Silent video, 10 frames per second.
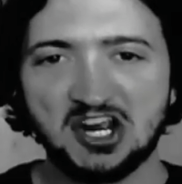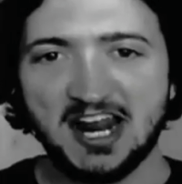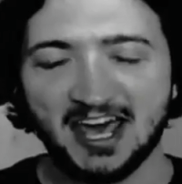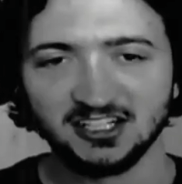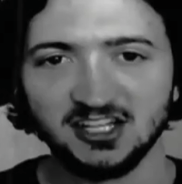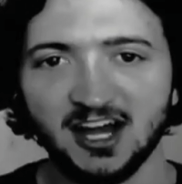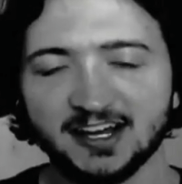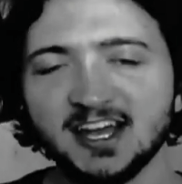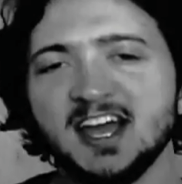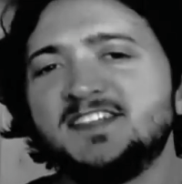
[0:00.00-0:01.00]
out of
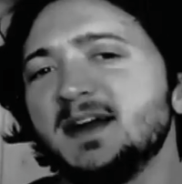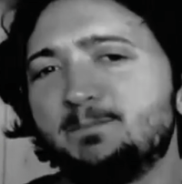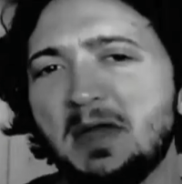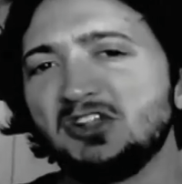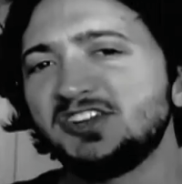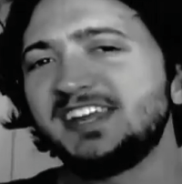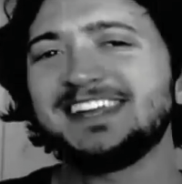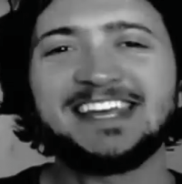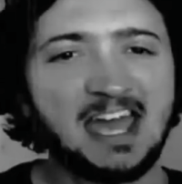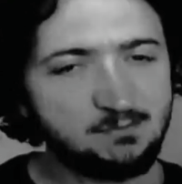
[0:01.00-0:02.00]
luck. The ability
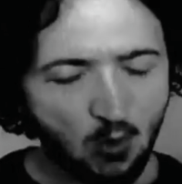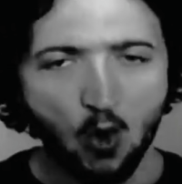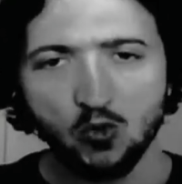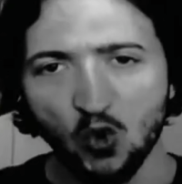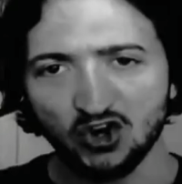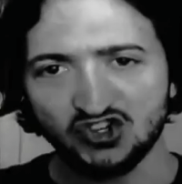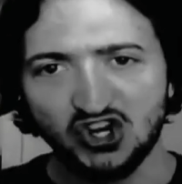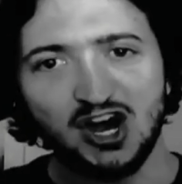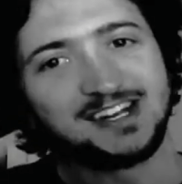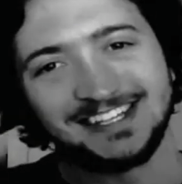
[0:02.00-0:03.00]
to get more work
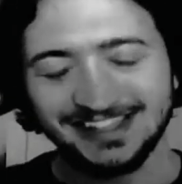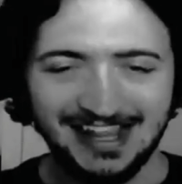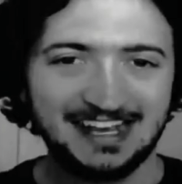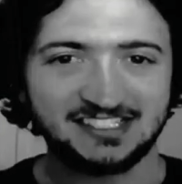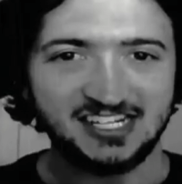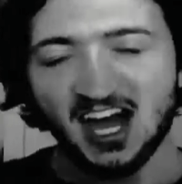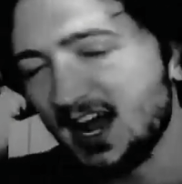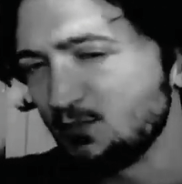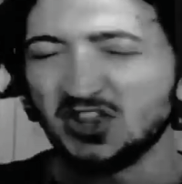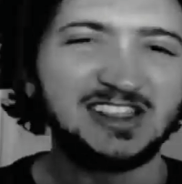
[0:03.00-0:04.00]
done in less
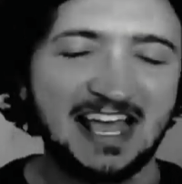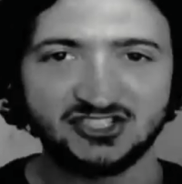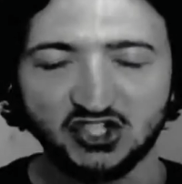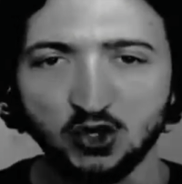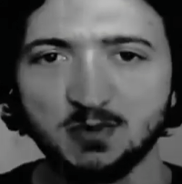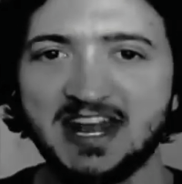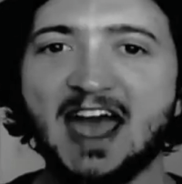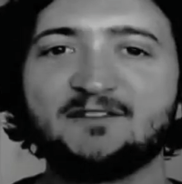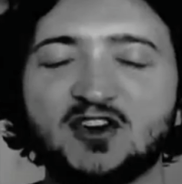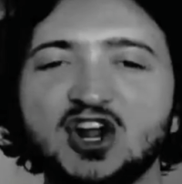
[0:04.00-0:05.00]
time with less human
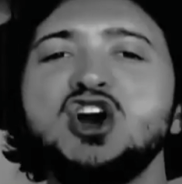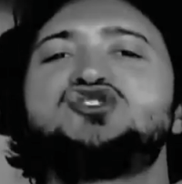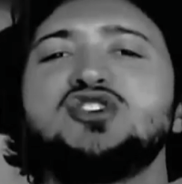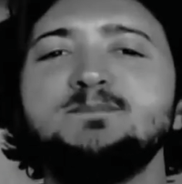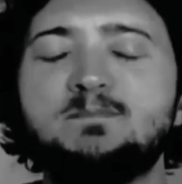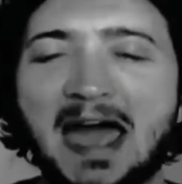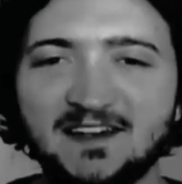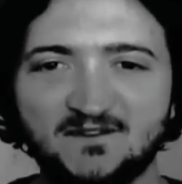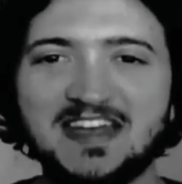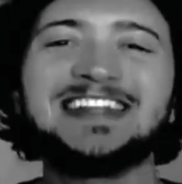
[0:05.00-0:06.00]
effort should
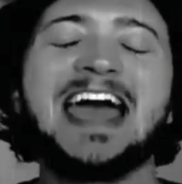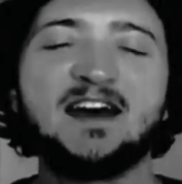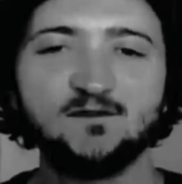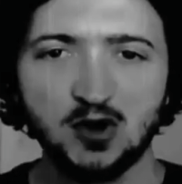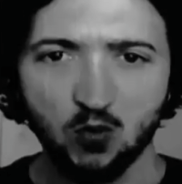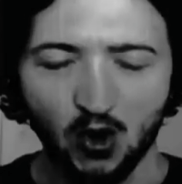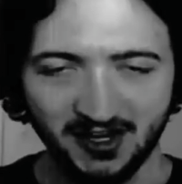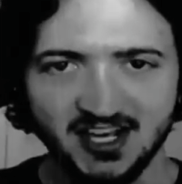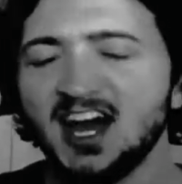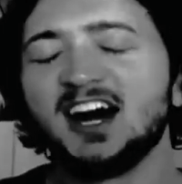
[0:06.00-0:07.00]
benefit everyone,
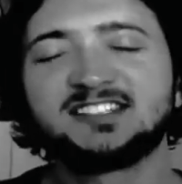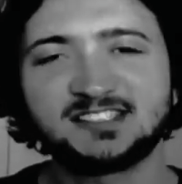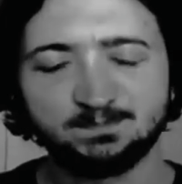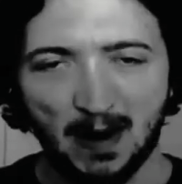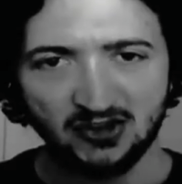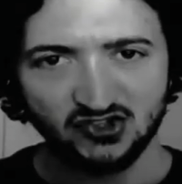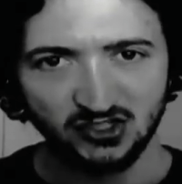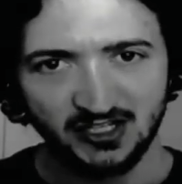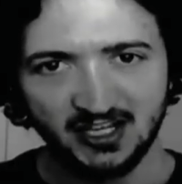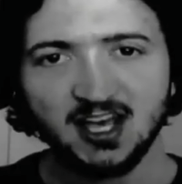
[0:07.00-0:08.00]

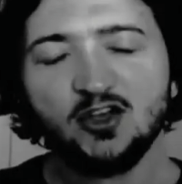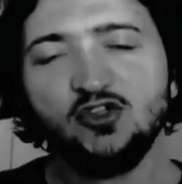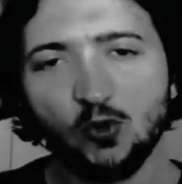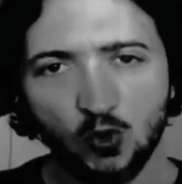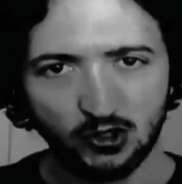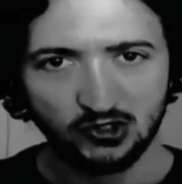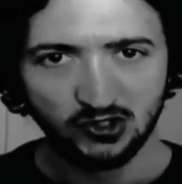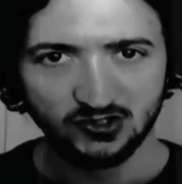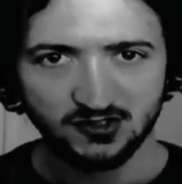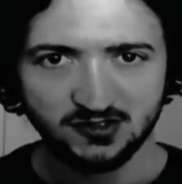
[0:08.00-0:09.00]
especially the
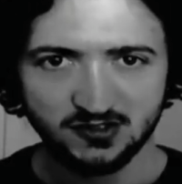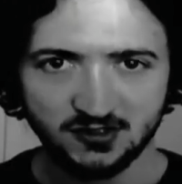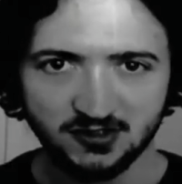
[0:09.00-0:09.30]
workers.